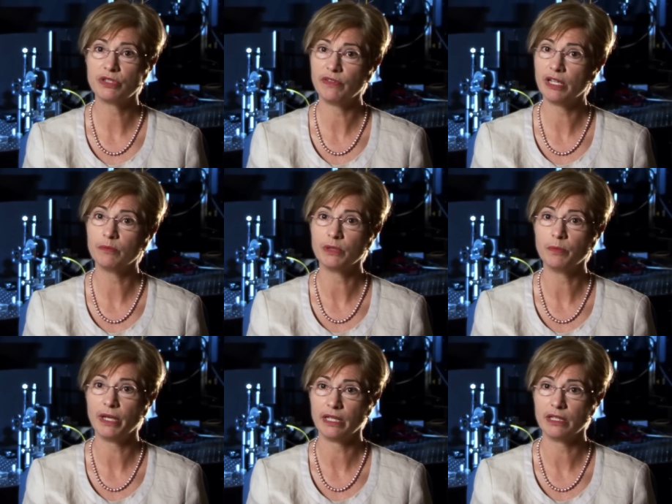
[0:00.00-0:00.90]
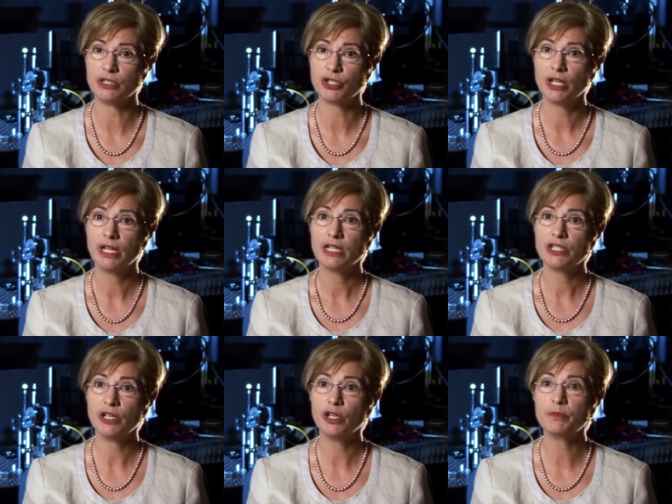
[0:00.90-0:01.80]
development package
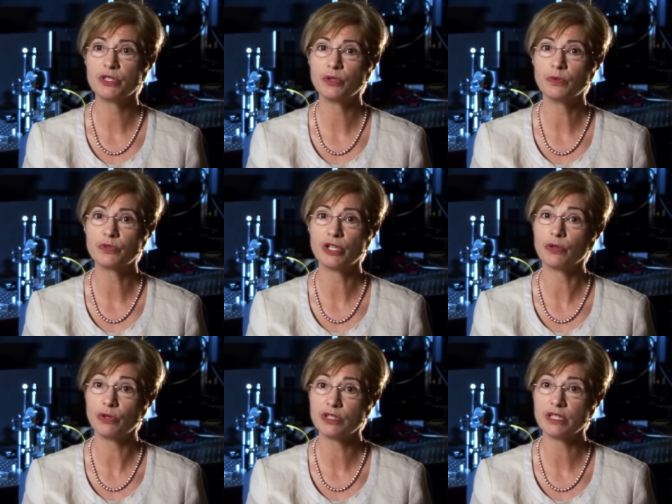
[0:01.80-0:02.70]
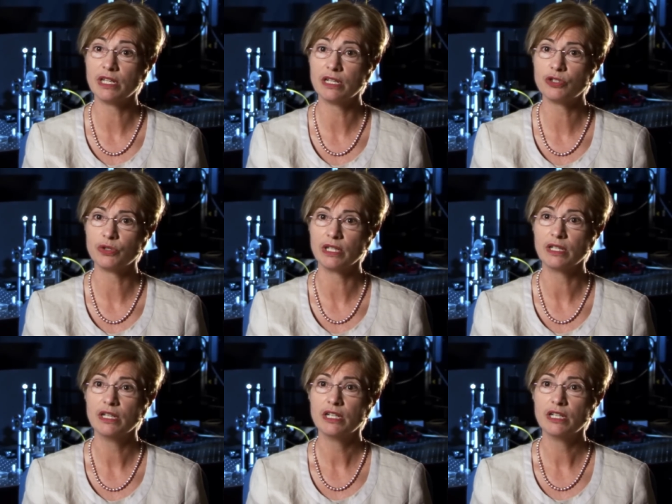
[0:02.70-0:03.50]
to help schools across the country